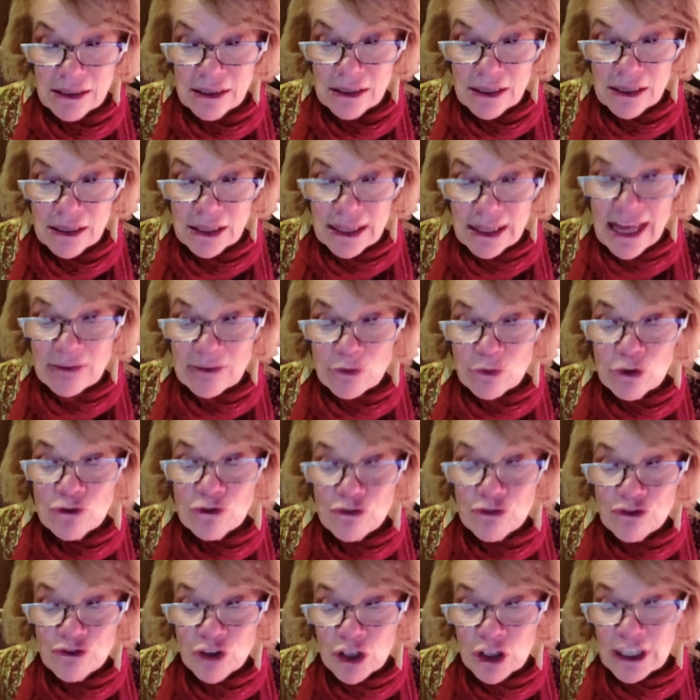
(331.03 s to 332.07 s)
that would
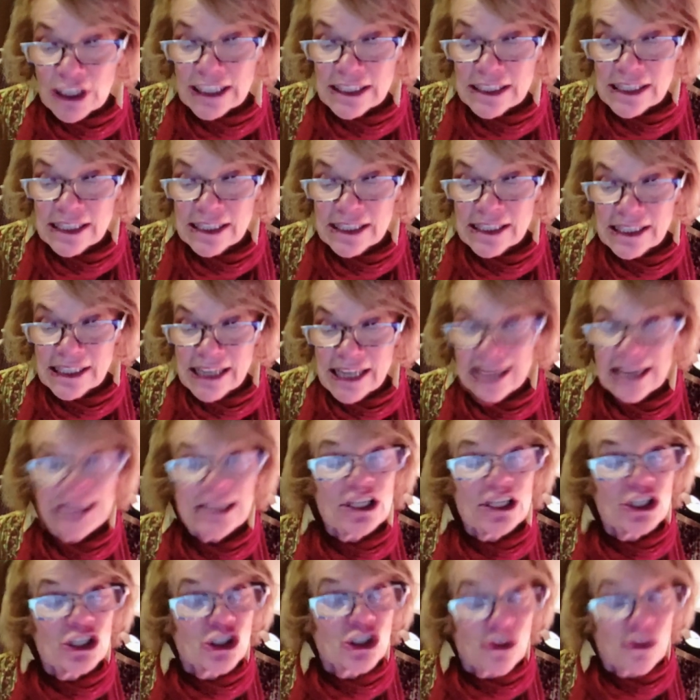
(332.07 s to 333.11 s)
fully sustain
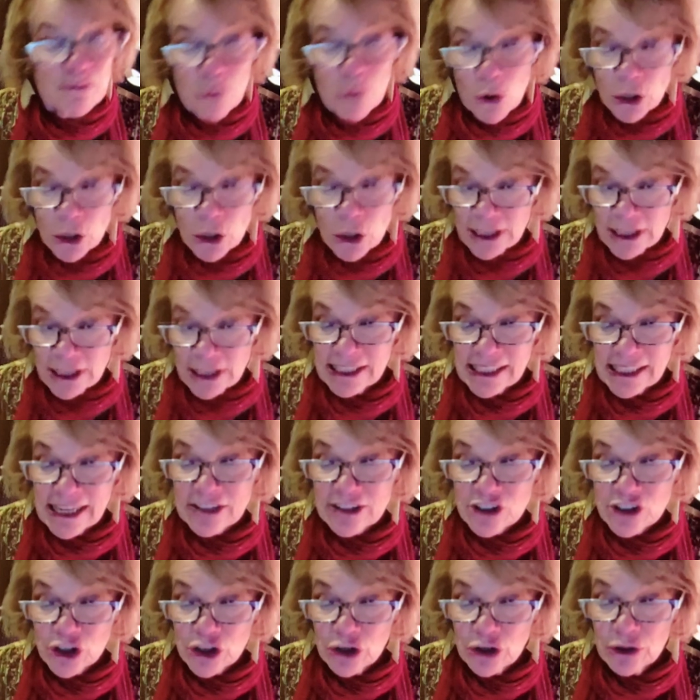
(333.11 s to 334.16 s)
and support the
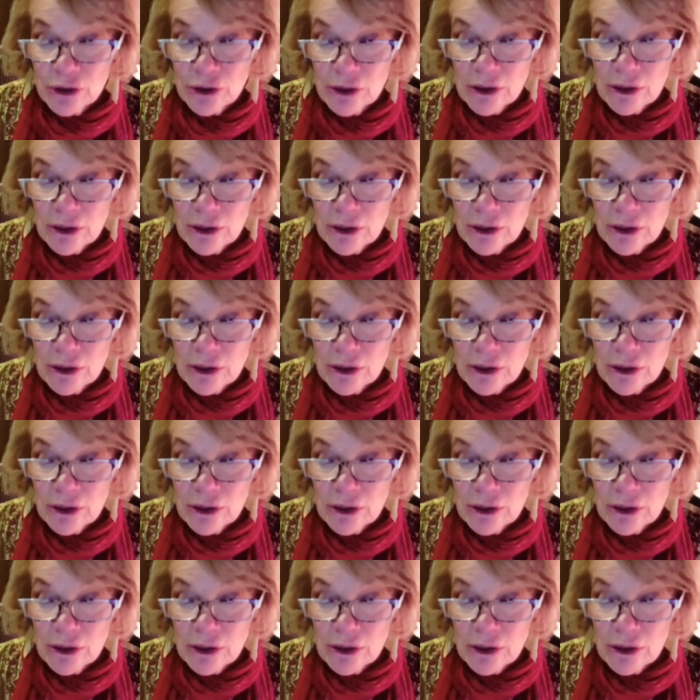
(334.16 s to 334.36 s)
center,